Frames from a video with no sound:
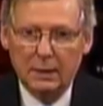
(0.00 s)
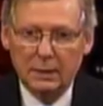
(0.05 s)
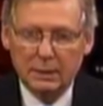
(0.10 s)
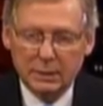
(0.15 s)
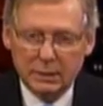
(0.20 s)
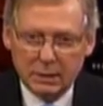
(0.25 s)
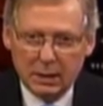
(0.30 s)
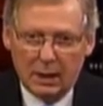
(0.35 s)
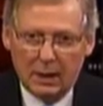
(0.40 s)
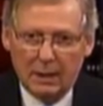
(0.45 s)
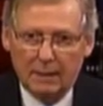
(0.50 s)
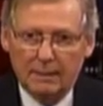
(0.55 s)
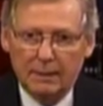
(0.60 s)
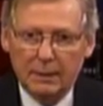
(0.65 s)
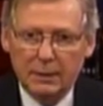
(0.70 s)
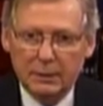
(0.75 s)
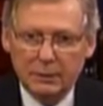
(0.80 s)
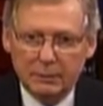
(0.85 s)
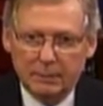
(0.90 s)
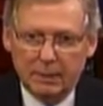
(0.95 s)

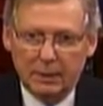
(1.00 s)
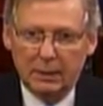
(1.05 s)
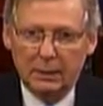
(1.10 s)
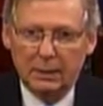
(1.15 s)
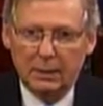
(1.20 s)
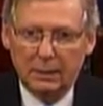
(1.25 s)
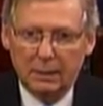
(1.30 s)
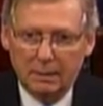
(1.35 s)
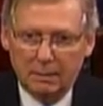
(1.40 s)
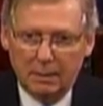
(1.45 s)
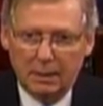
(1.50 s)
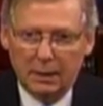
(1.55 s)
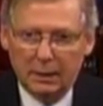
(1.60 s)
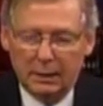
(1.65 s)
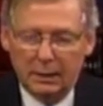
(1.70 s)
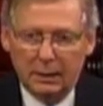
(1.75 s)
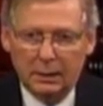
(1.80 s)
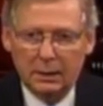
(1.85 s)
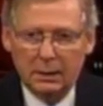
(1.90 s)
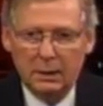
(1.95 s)
Stop spending
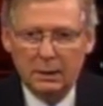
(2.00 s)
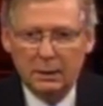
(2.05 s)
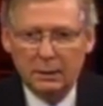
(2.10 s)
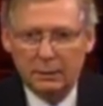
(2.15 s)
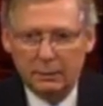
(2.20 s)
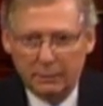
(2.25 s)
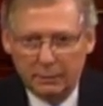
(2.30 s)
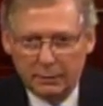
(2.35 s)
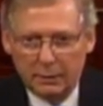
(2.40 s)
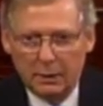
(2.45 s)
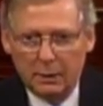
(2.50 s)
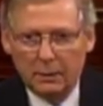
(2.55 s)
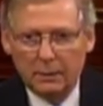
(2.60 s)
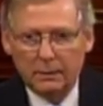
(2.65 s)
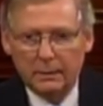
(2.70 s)
money you don't